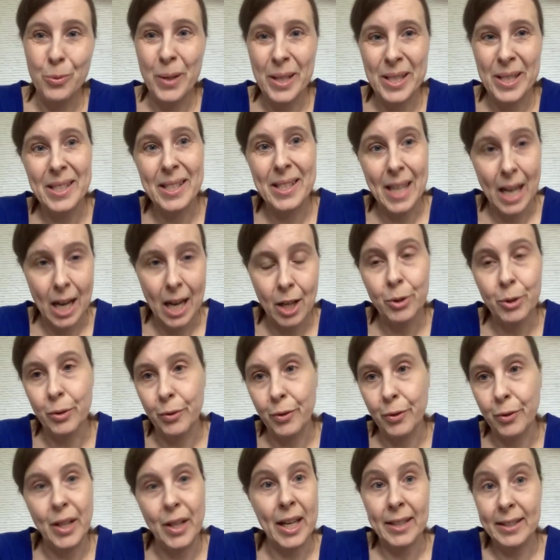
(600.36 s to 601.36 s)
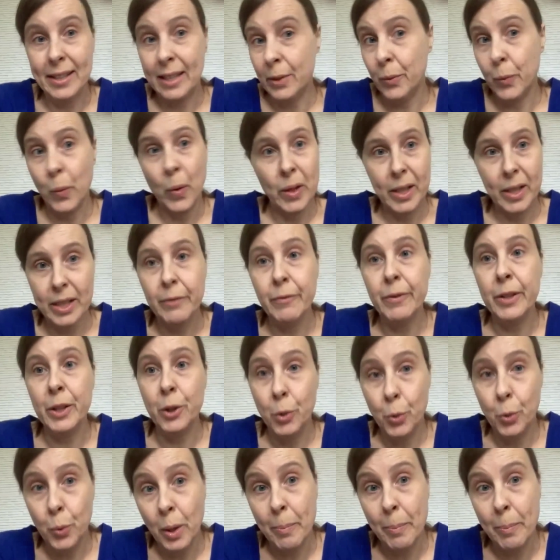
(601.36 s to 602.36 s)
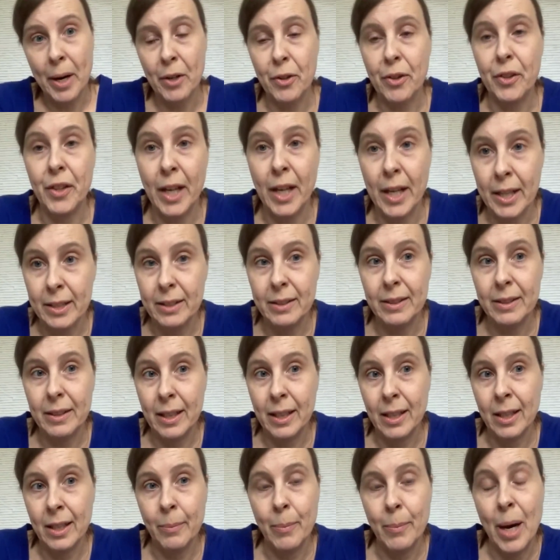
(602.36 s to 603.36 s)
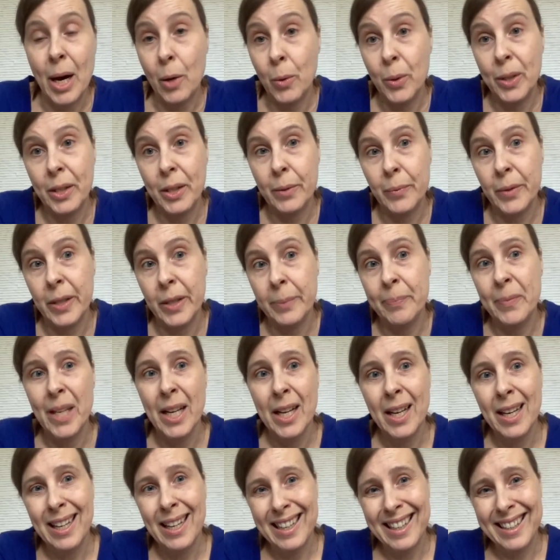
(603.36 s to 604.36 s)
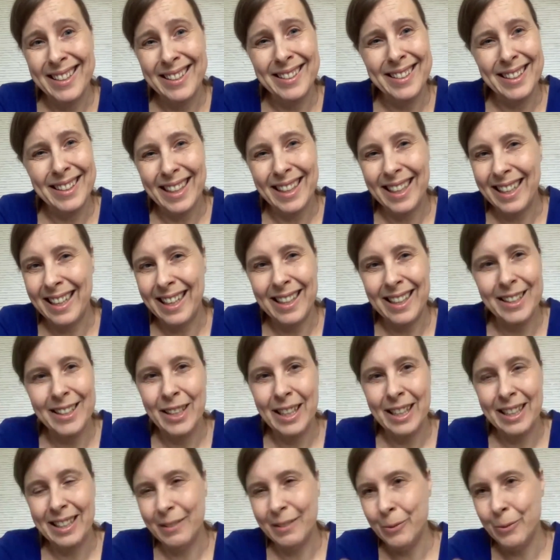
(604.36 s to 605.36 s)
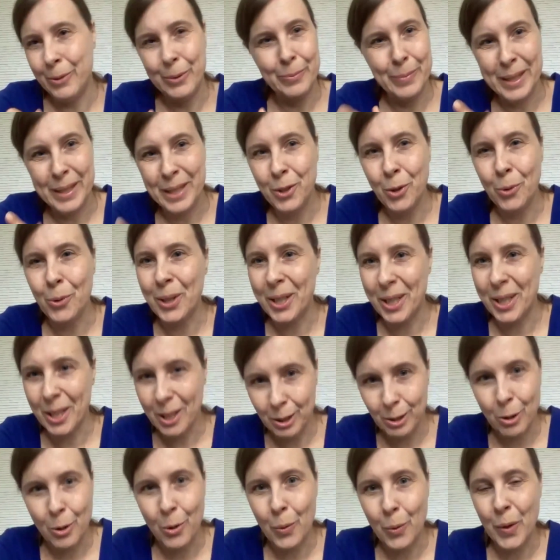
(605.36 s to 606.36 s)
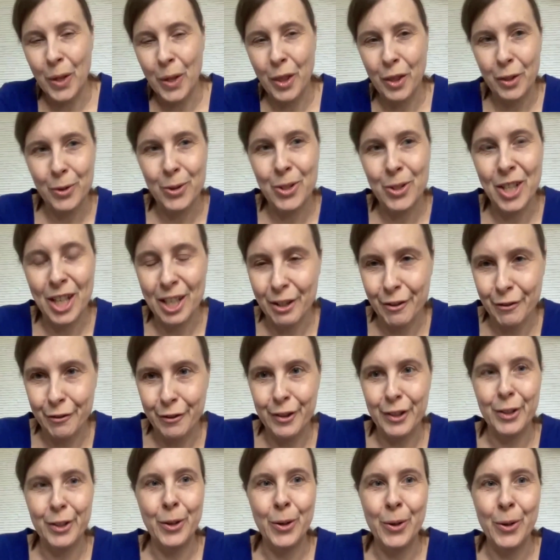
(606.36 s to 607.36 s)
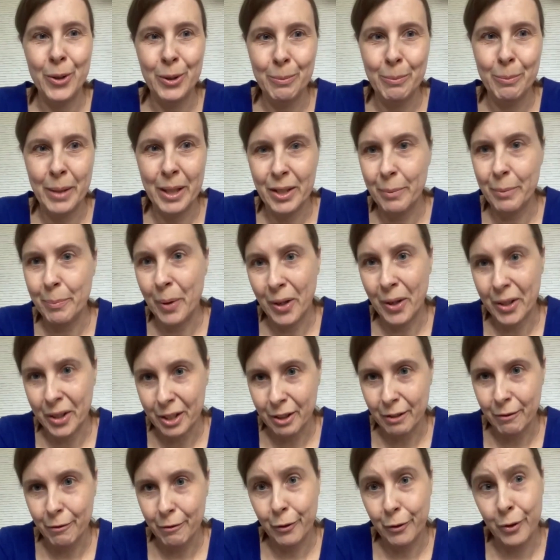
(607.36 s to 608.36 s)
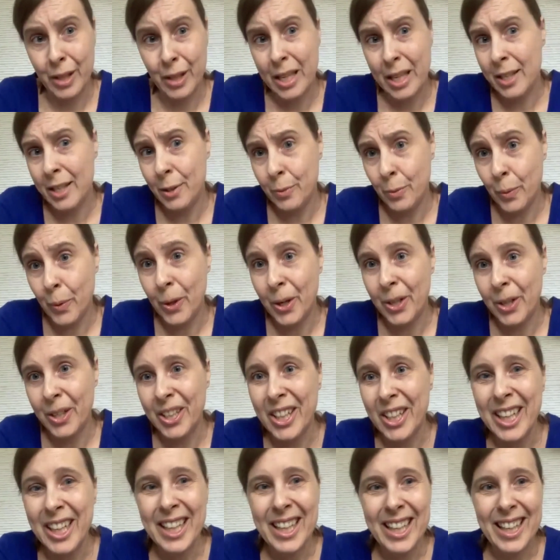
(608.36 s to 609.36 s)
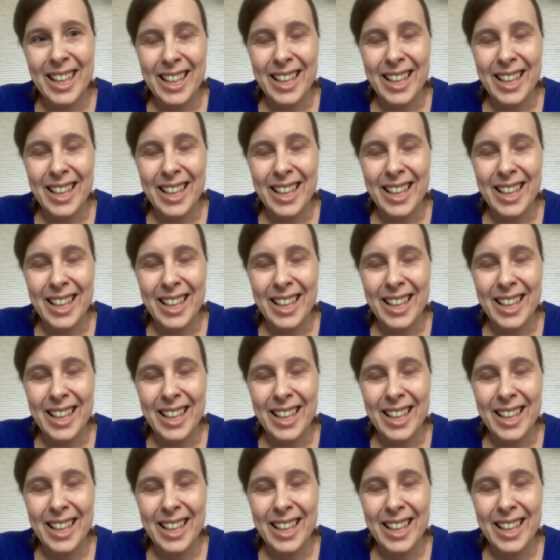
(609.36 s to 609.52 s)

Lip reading: who wins out of that, and what can we do about that? How can we, and we've been talking a lot with you, Jennifer, on Mary Parker Follet's work.